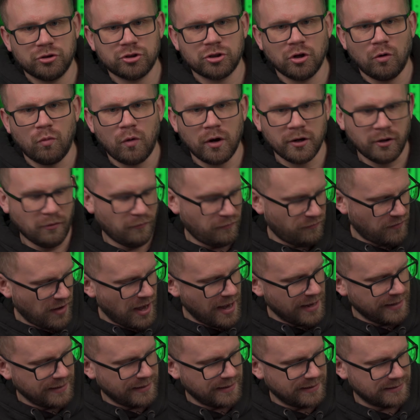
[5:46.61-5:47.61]
So what you'll
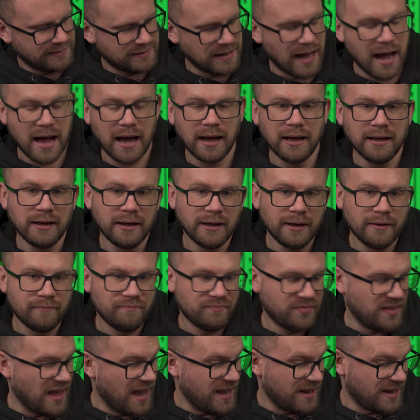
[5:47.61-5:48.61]
find is that
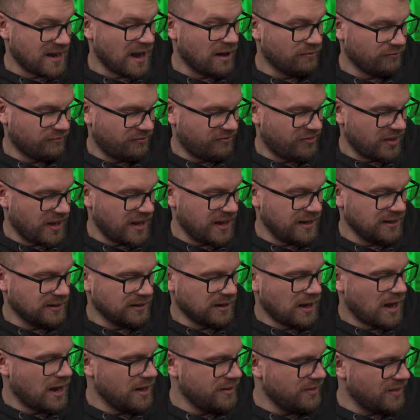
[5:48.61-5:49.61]
they can fit in
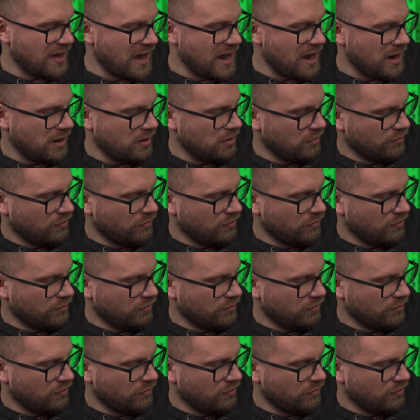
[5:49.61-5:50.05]
like that